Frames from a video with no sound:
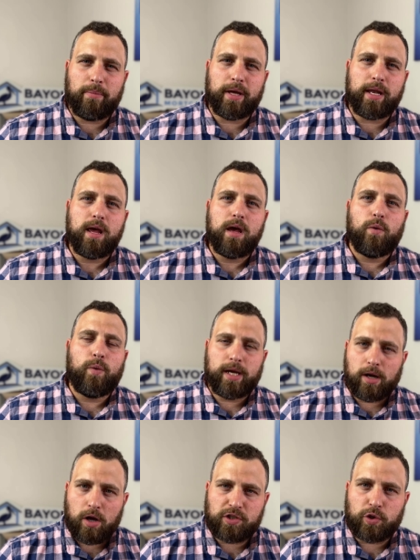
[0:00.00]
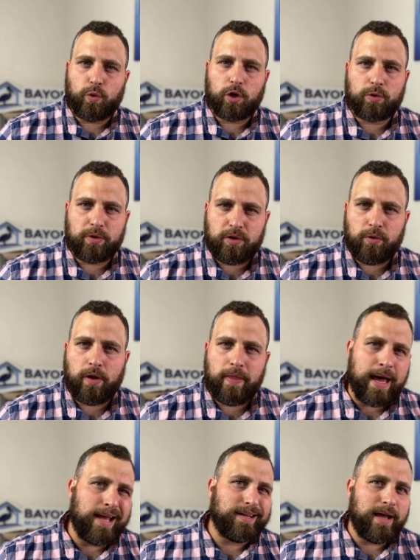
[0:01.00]
but we can also work with you on
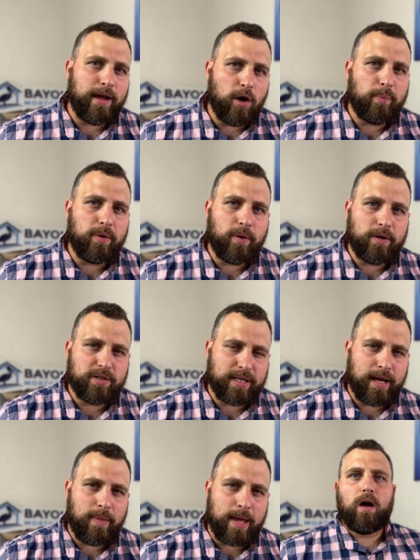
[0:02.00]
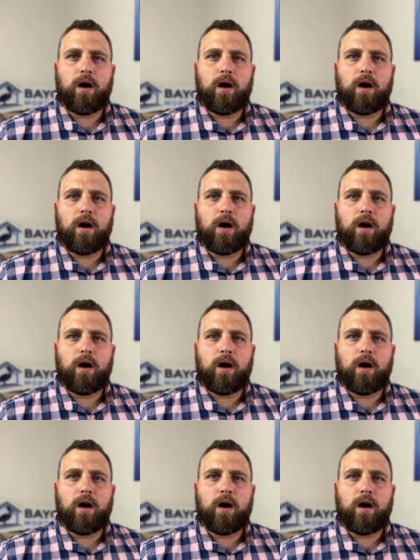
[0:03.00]
that and kind of help you understand that.